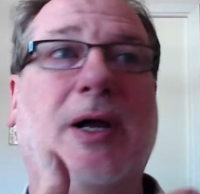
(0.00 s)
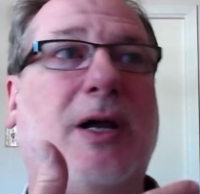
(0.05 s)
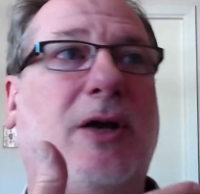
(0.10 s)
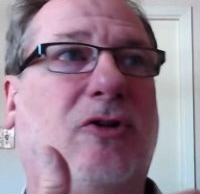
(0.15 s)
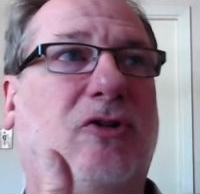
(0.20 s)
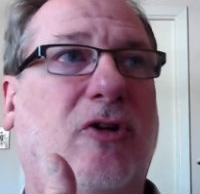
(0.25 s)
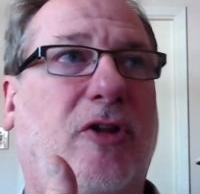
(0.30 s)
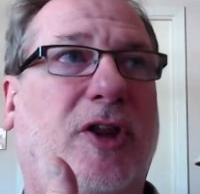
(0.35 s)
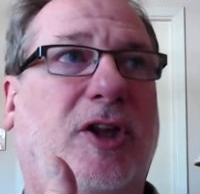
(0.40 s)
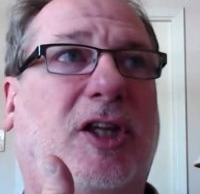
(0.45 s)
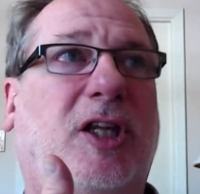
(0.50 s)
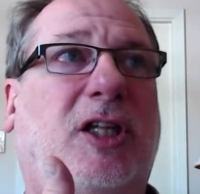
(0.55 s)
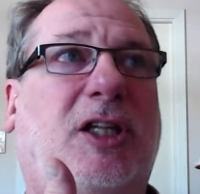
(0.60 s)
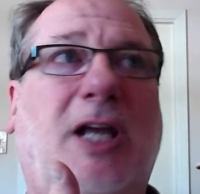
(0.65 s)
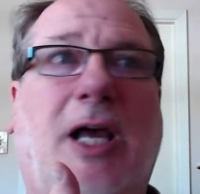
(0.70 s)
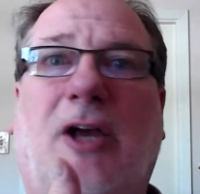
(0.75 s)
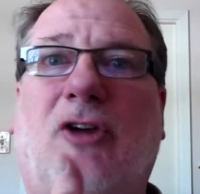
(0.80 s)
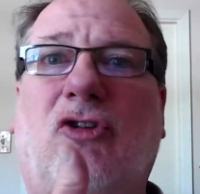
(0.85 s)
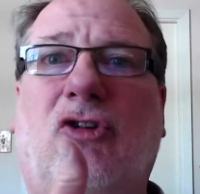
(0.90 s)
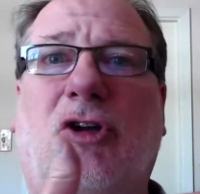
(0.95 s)
so that the
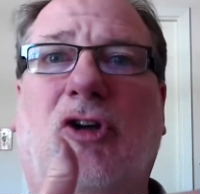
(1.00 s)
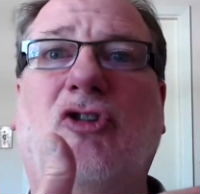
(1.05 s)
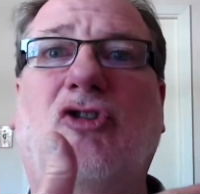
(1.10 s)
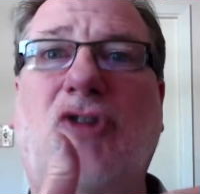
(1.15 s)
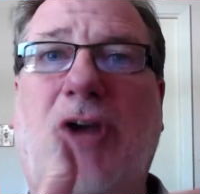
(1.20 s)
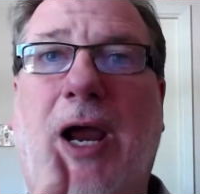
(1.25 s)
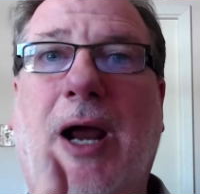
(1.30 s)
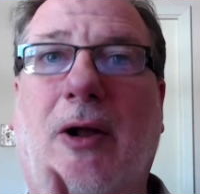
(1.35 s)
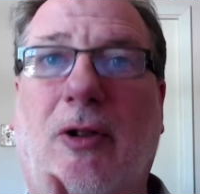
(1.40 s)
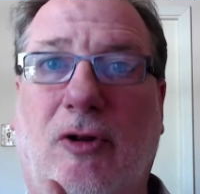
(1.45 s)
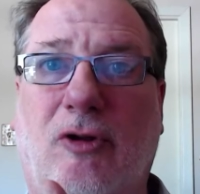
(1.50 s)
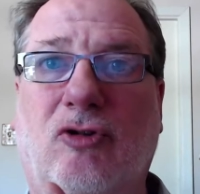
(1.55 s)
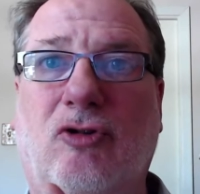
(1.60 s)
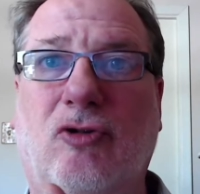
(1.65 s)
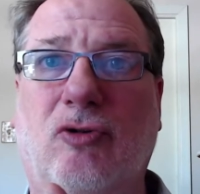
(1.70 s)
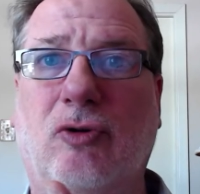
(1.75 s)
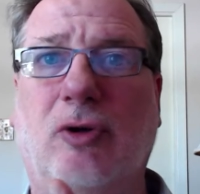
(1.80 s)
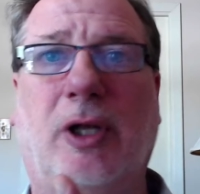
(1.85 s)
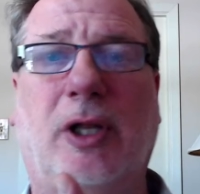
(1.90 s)
text can challenge you.